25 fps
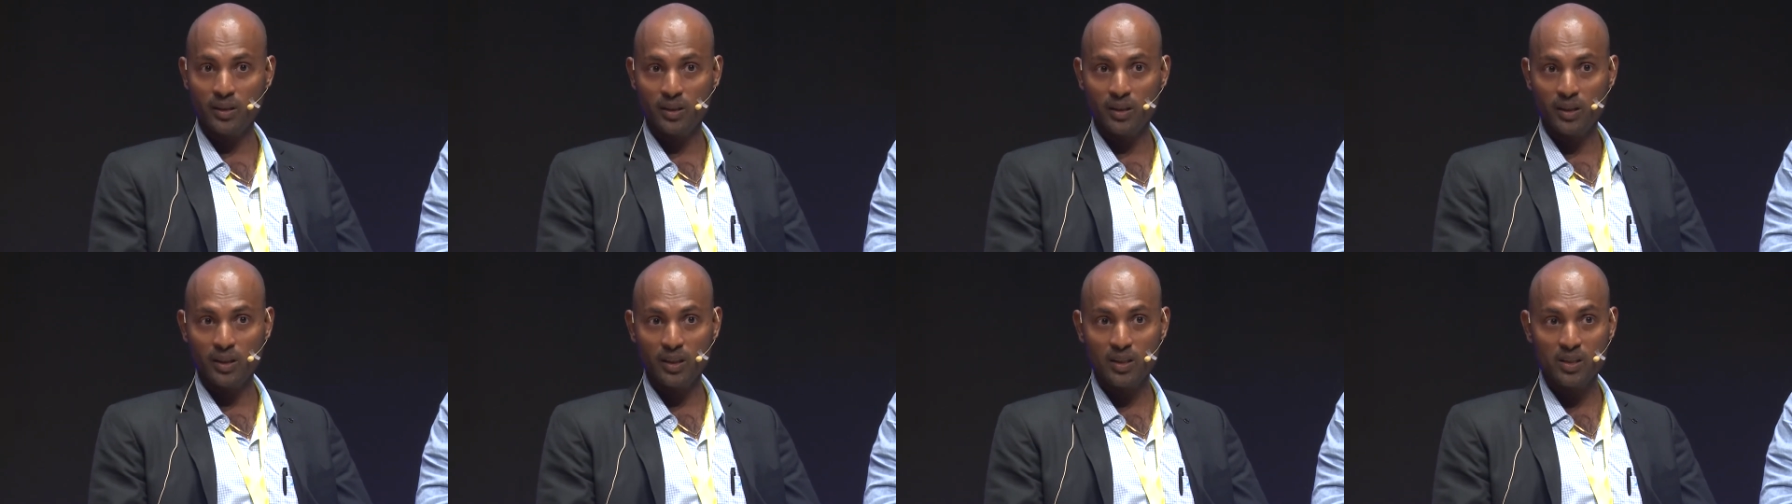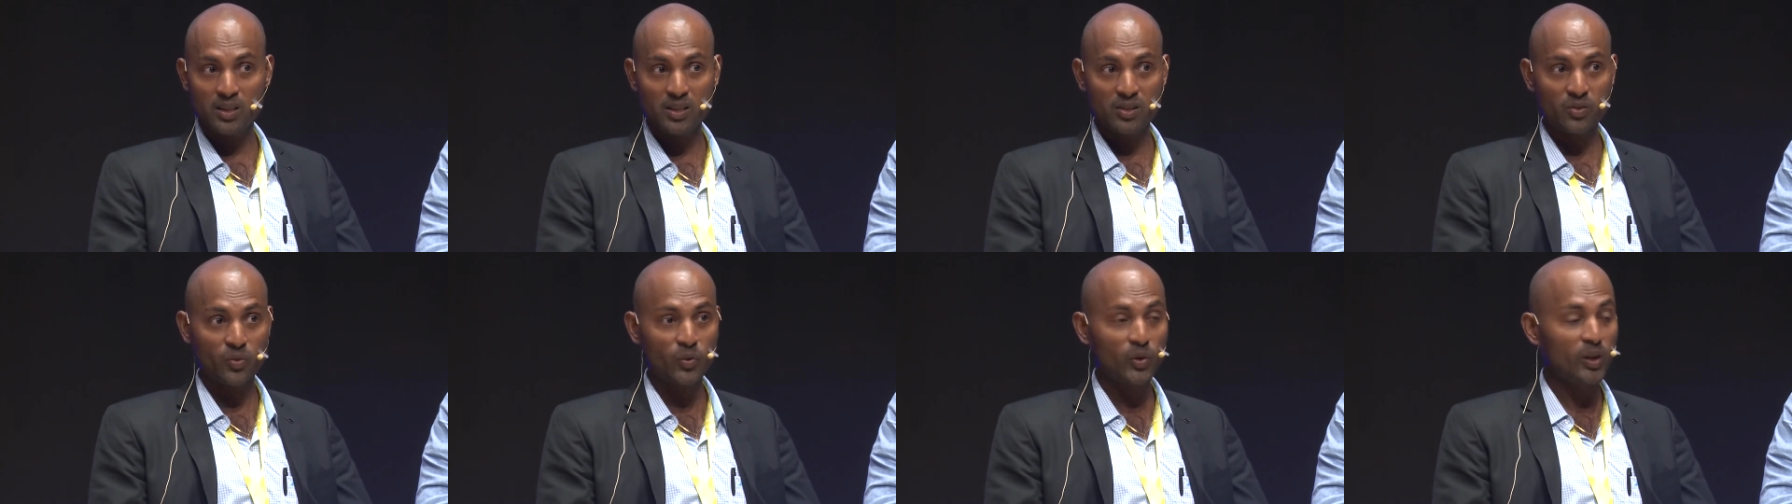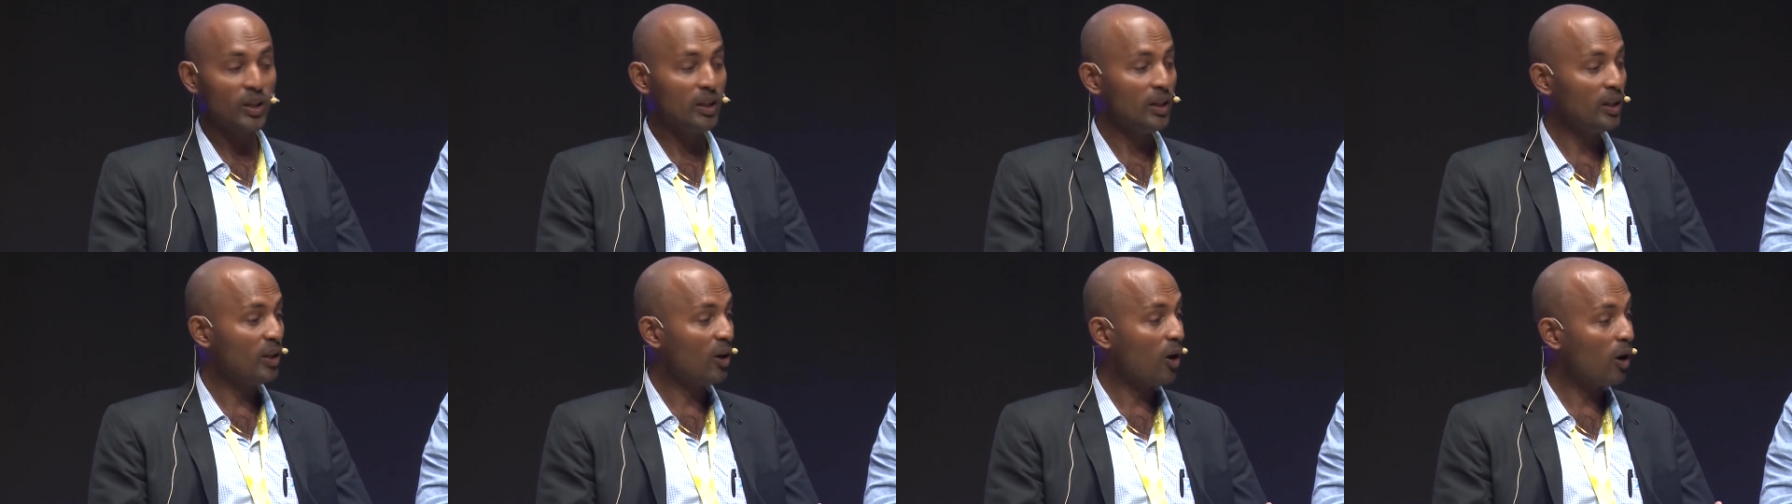It's
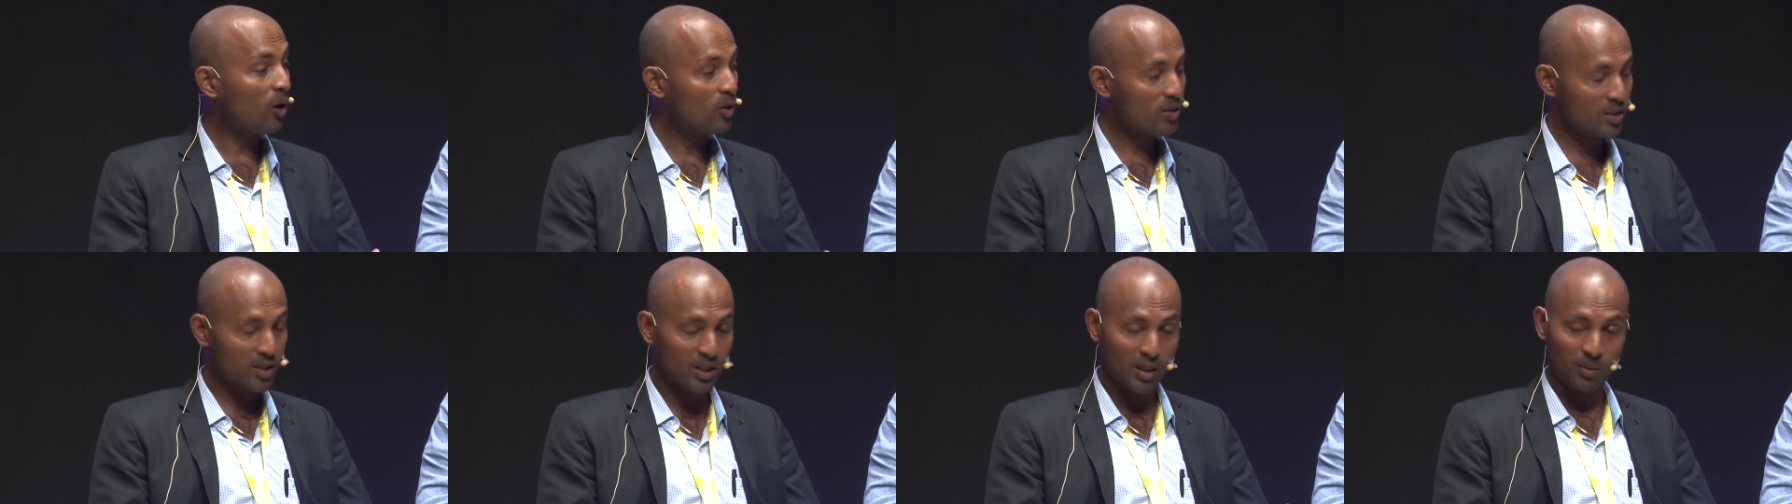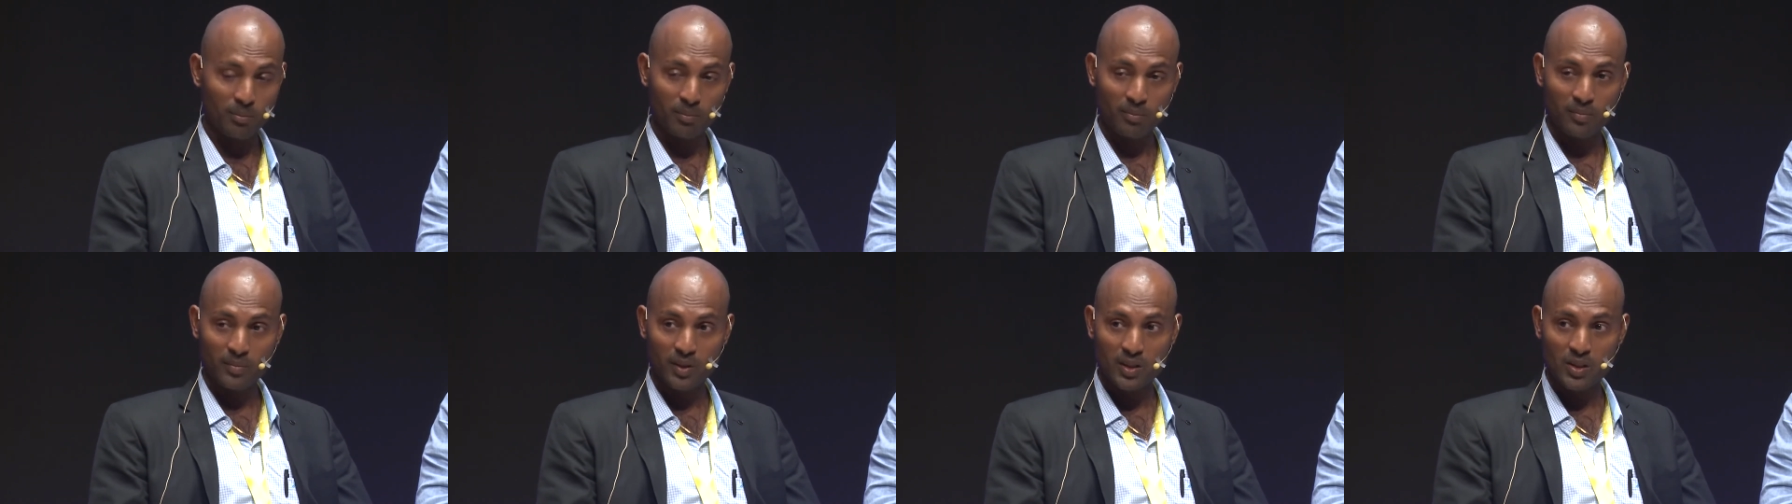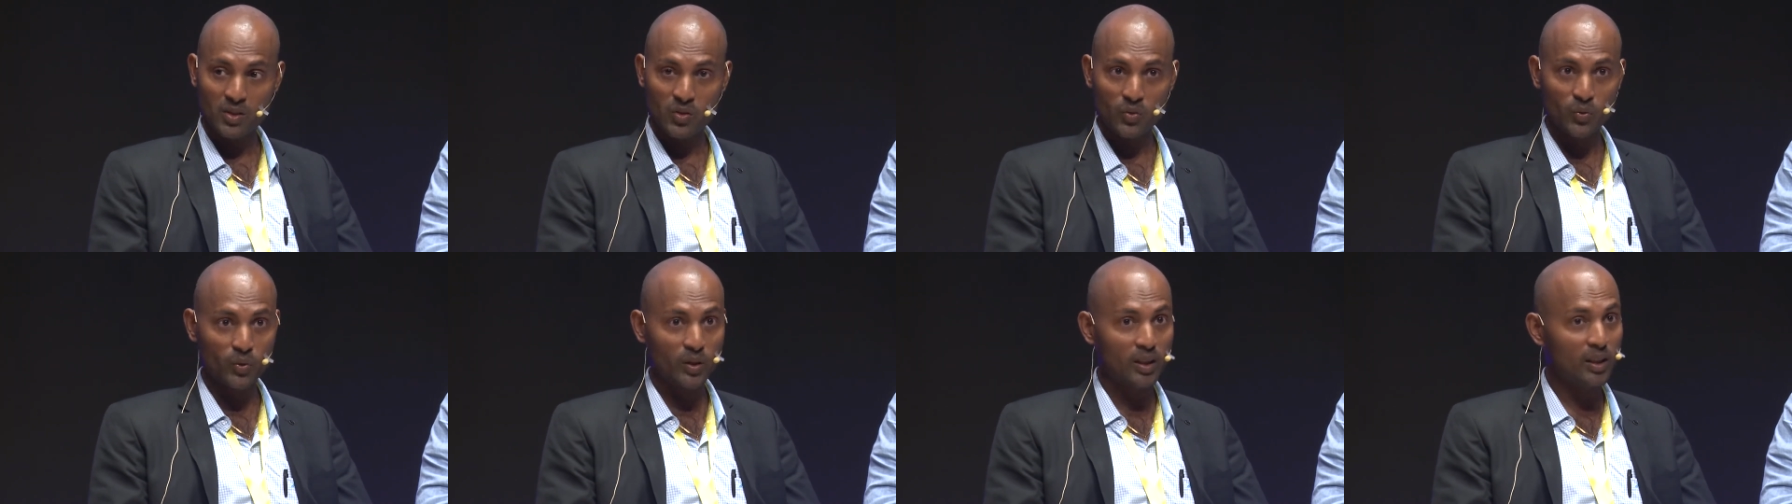really awesome.
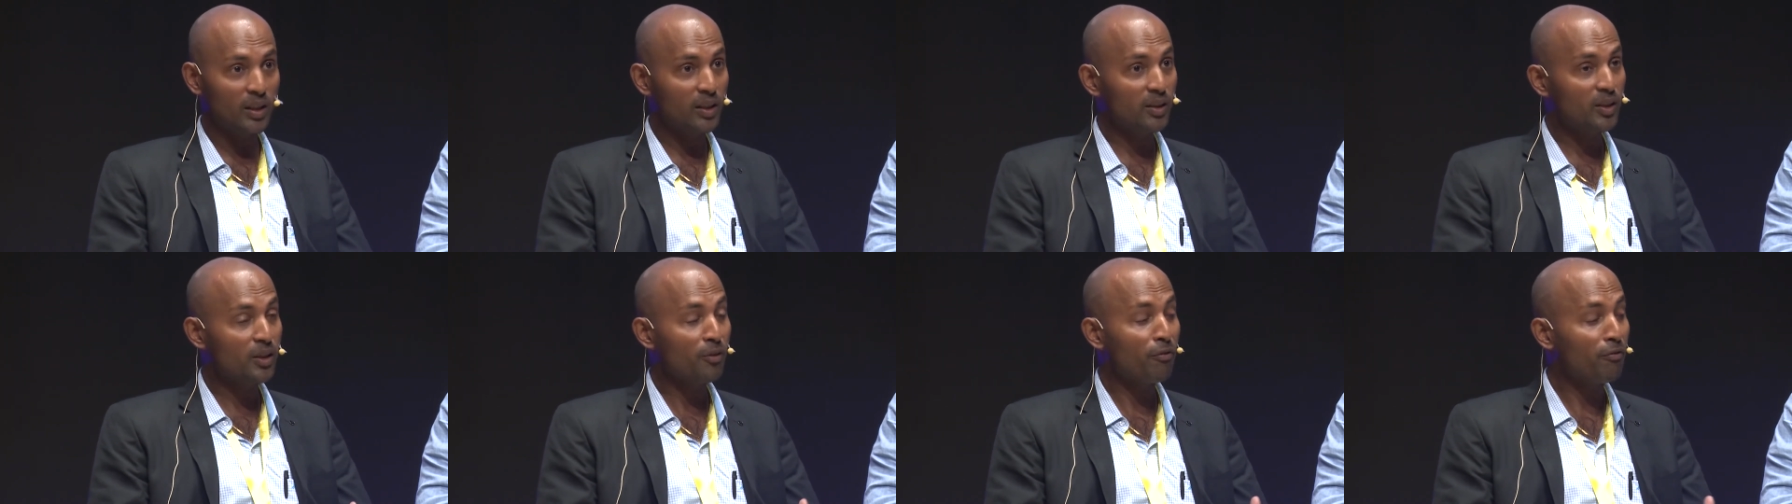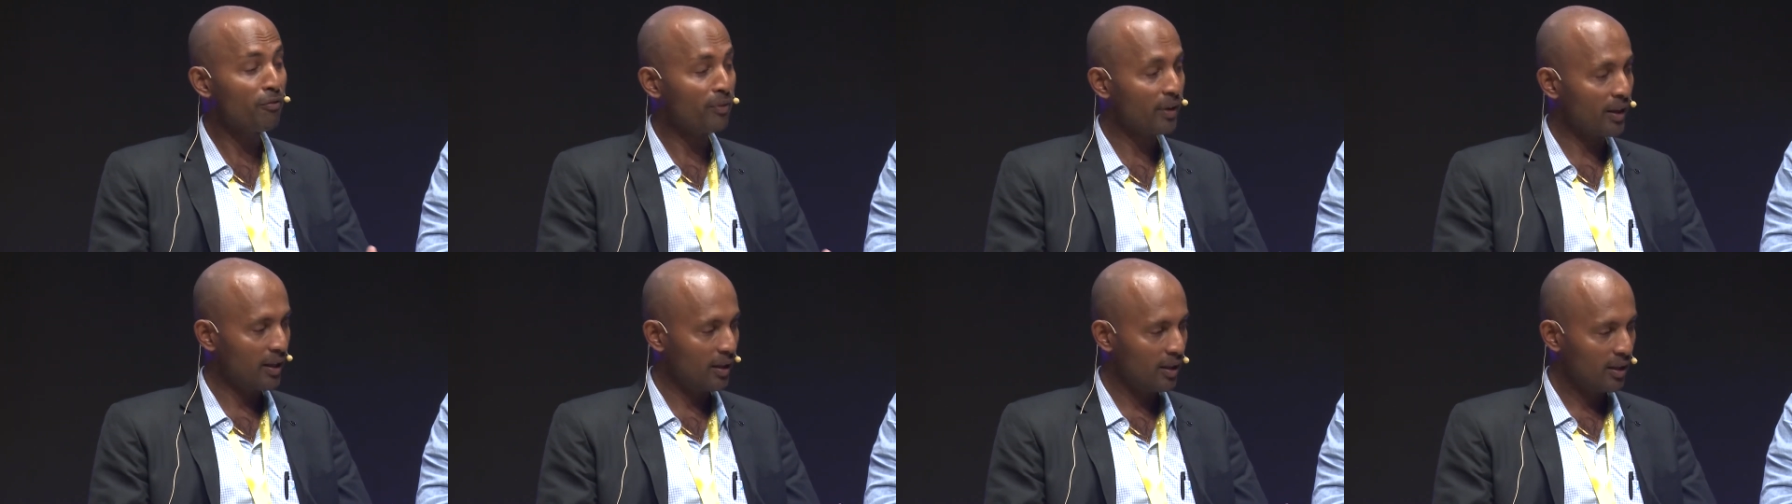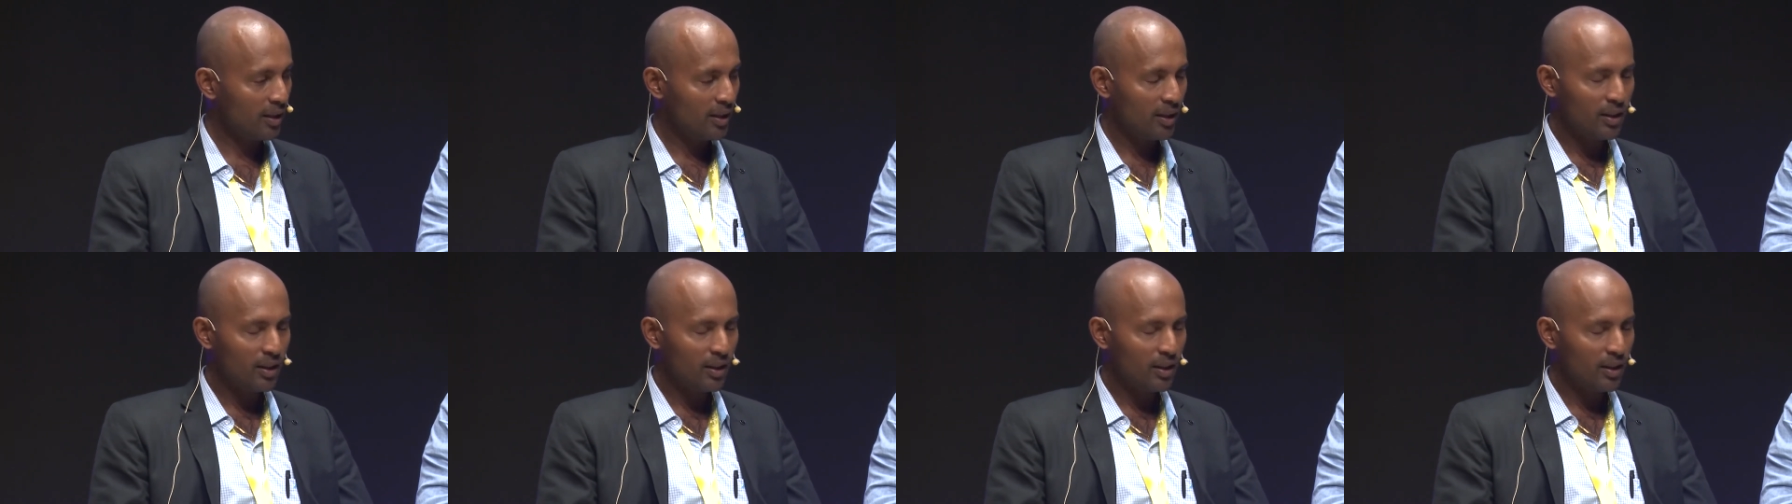It's really different.